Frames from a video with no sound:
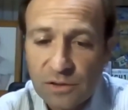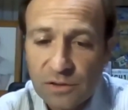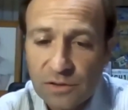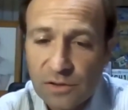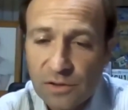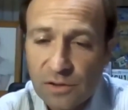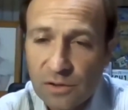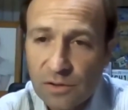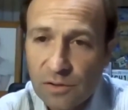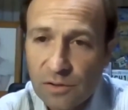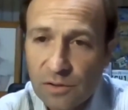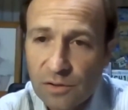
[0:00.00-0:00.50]

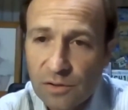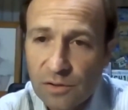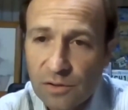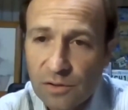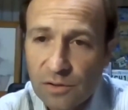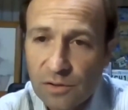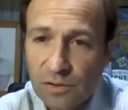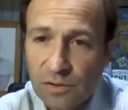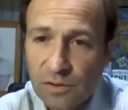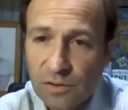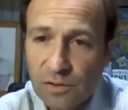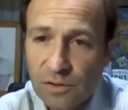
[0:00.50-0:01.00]
flimsy.
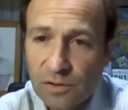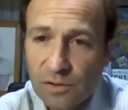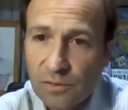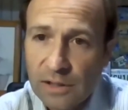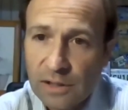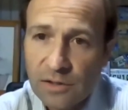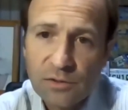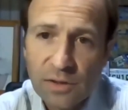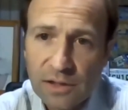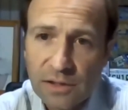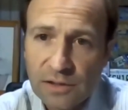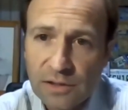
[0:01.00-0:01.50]
So
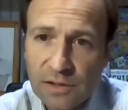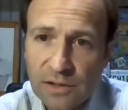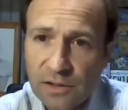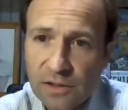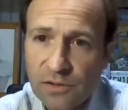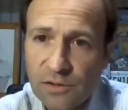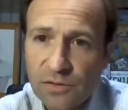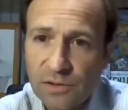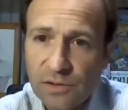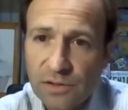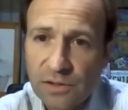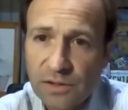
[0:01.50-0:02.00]

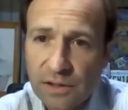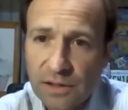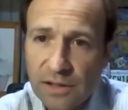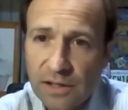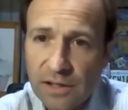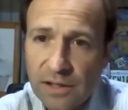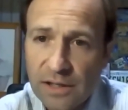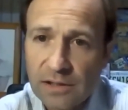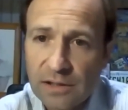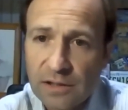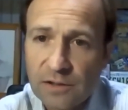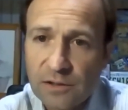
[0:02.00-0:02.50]
that's why I think
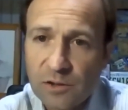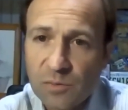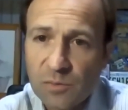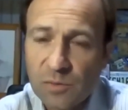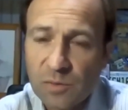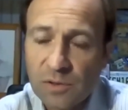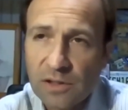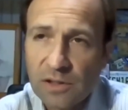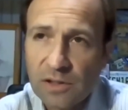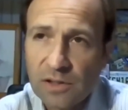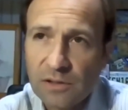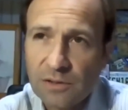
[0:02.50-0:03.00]
it's an
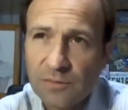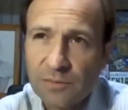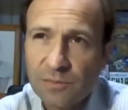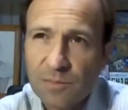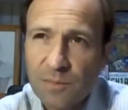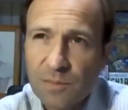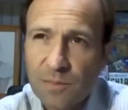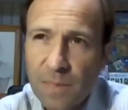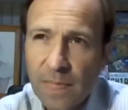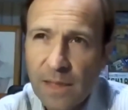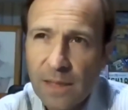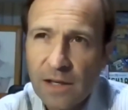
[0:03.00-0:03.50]
interesting
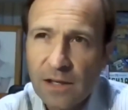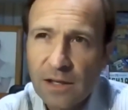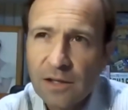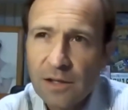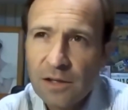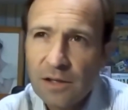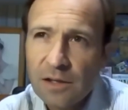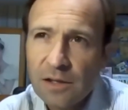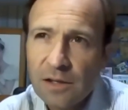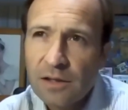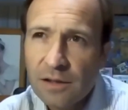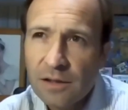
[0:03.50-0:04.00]
case, is
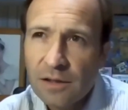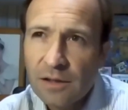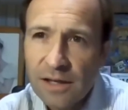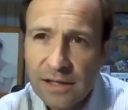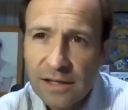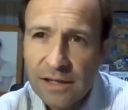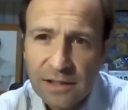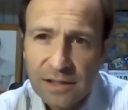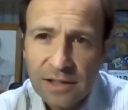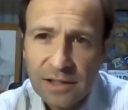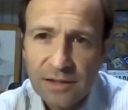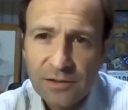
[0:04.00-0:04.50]
because
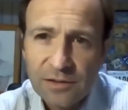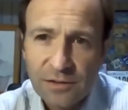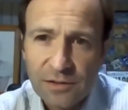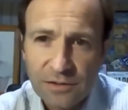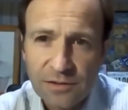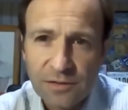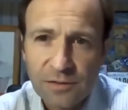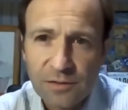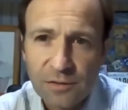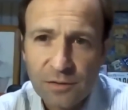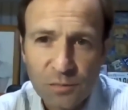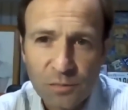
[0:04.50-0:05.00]
a
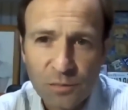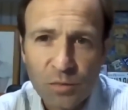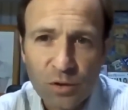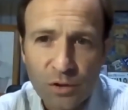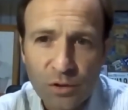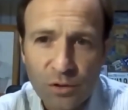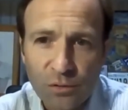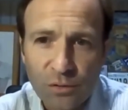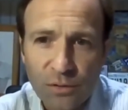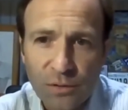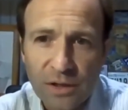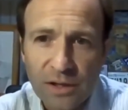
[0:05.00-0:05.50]
lot of times
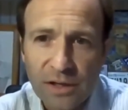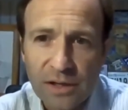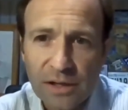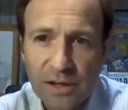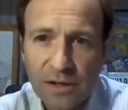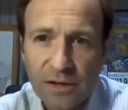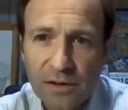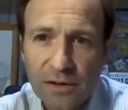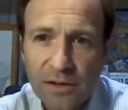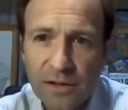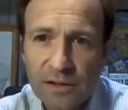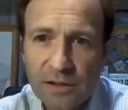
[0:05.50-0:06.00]
there's
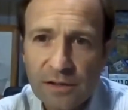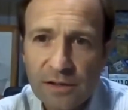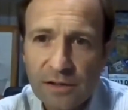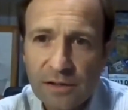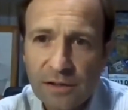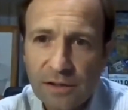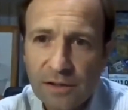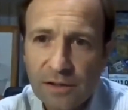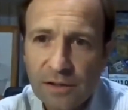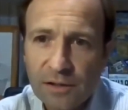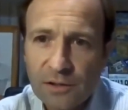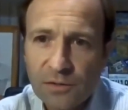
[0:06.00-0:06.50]
gray
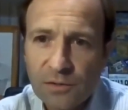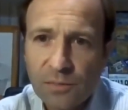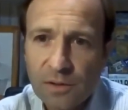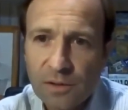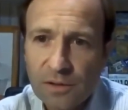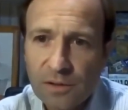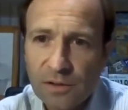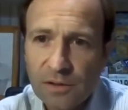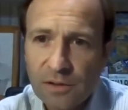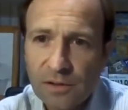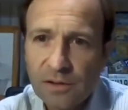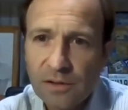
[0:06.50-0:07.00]
area
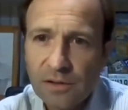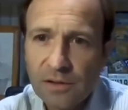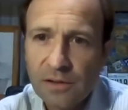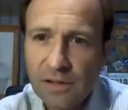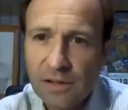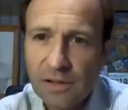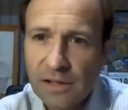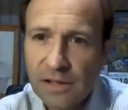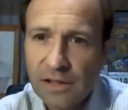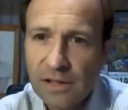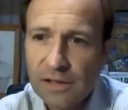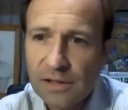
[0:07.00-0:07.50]
than this
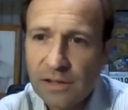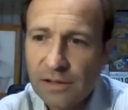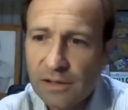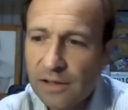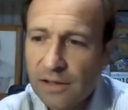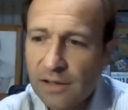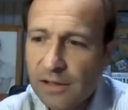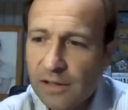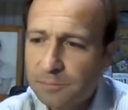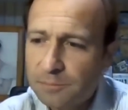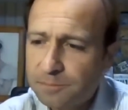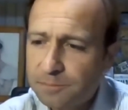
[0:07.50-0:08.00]
one,
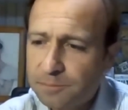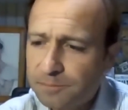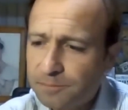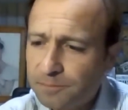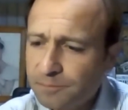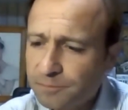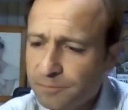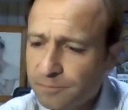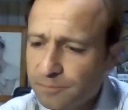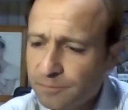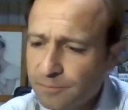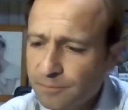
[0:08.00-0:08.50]
and
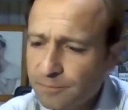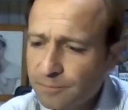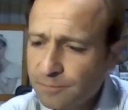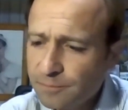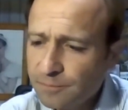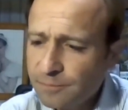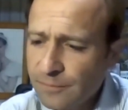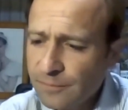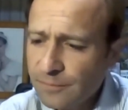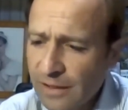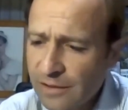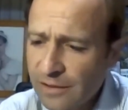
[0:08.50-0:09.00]

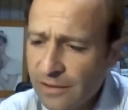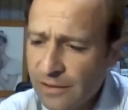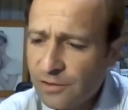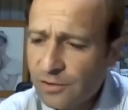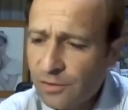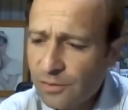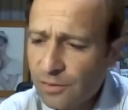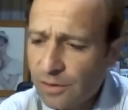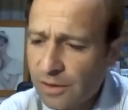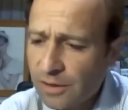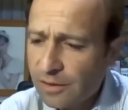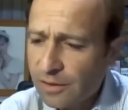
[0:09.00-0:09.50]

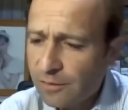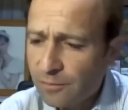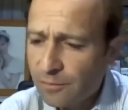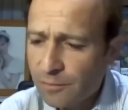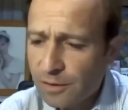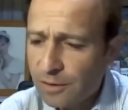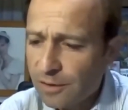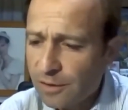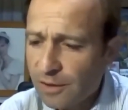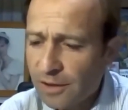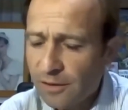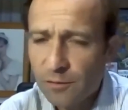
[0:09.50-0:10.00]
so
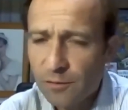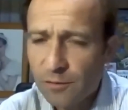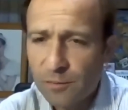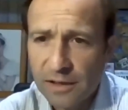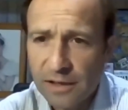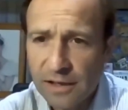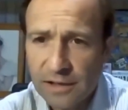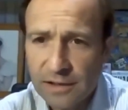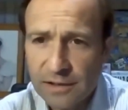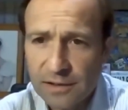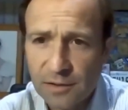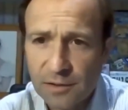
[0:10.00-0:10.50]
like when the
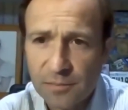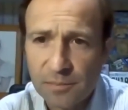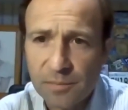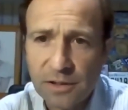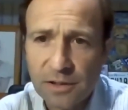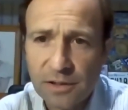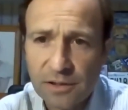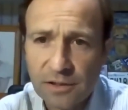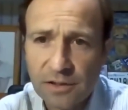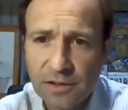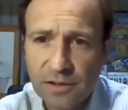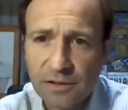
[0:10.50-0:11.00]
government
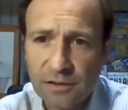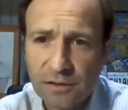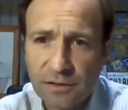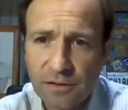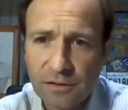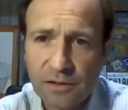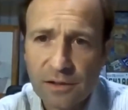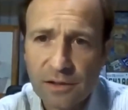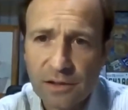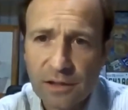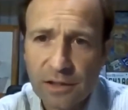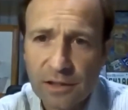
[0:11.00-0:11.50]
has an
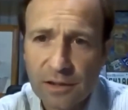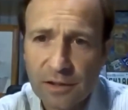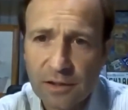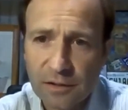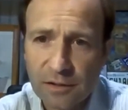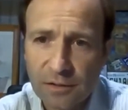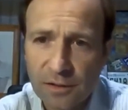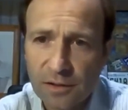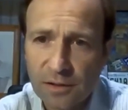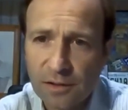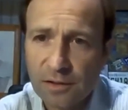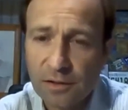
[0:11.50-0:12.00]
opinion
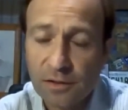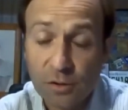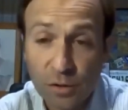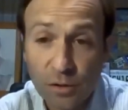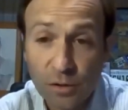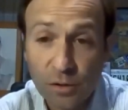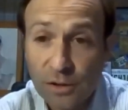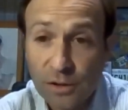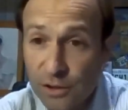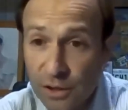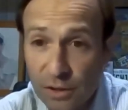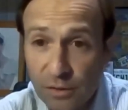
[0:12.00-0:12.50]
or
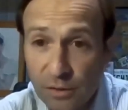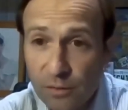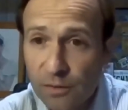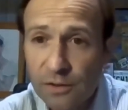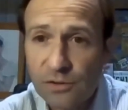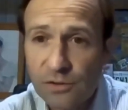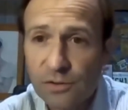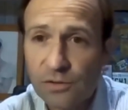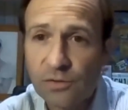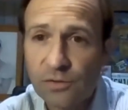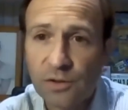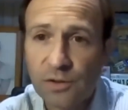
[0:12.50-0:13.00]
Attorney
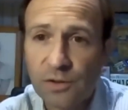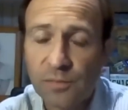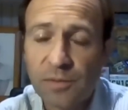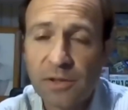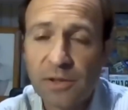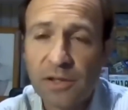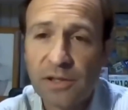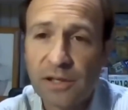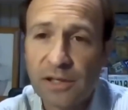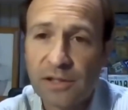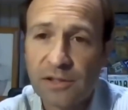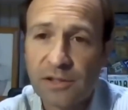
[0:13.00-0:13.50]
General
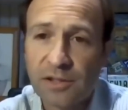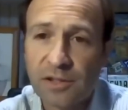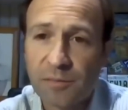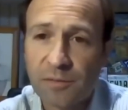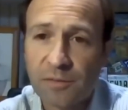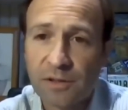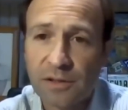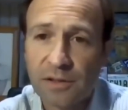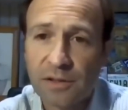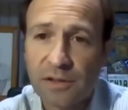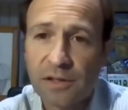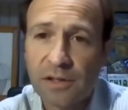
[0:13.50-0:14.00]
issues an opinion
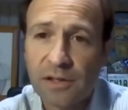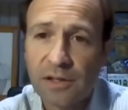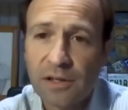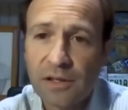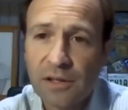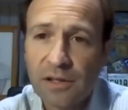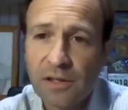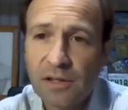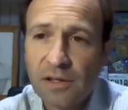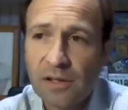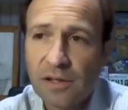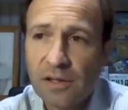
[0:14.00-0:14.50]
on
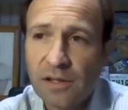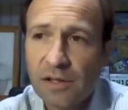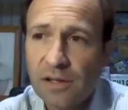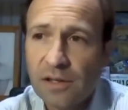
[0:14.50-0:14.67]
something,